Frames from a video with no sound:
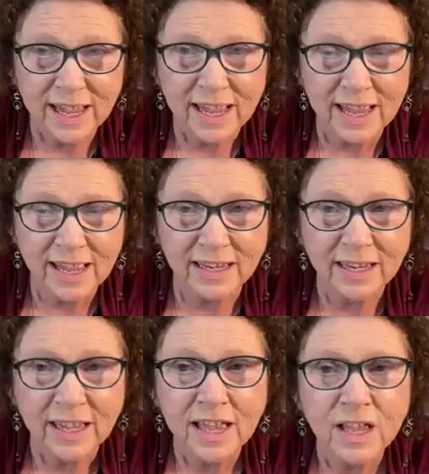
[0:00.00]

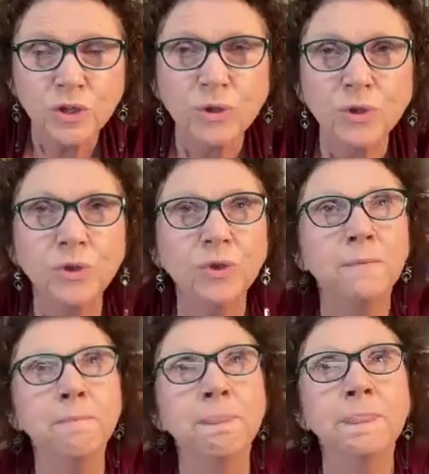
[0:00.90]
And
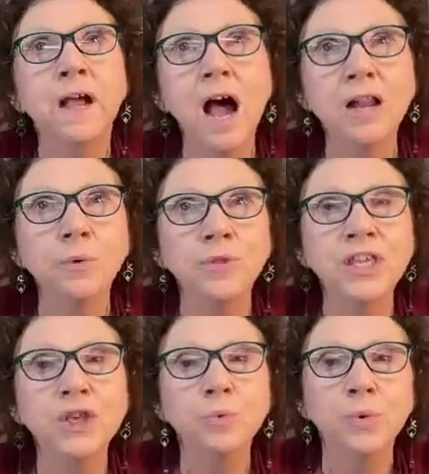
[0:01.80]
I don't
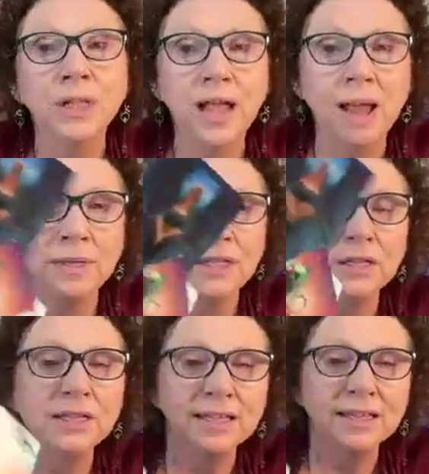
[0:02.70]
think you really, I mean,
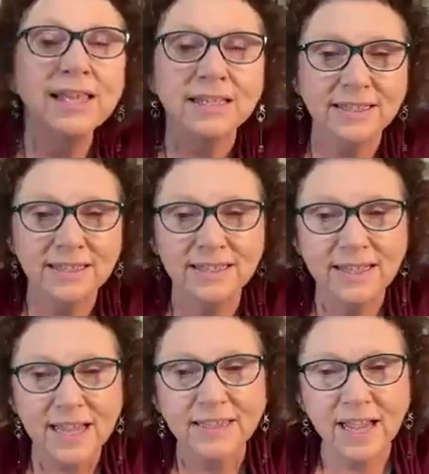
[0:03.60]
yes,
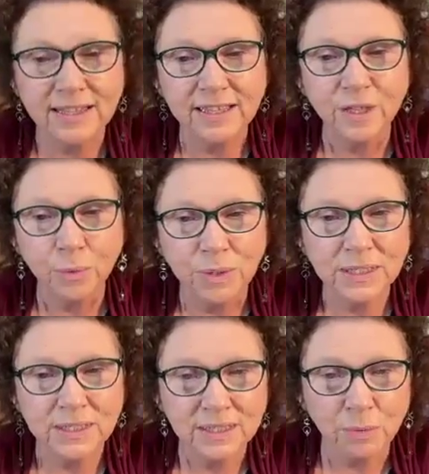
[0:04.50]
I think there
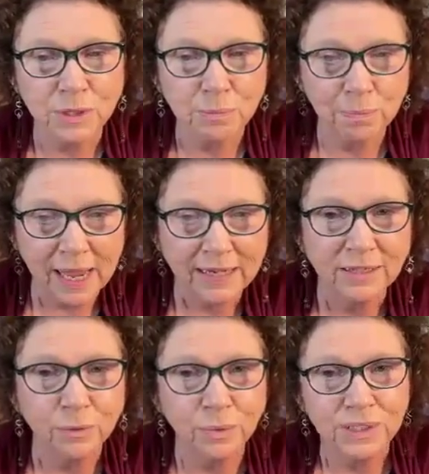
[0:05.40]
was pain
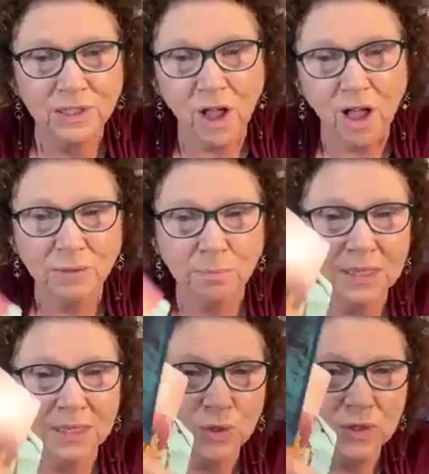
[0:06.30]
and there was loss, but
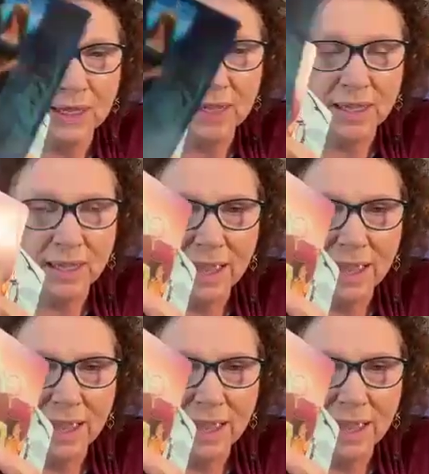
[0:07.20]
it's just like,